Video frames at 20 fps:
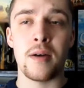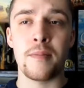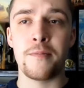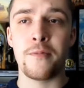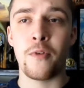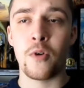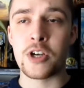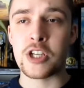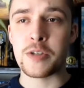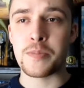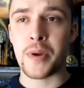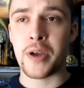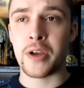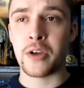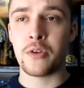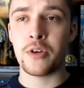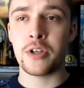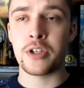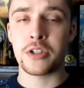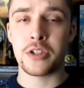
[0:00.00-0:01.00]
voiced by
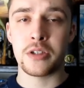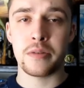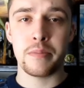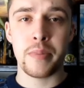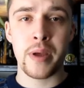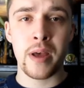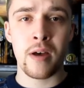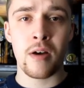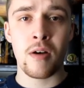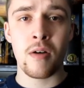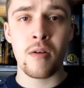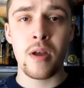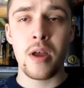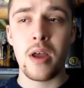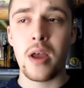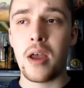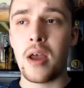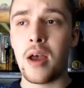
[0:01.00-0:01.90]
Christian Bale,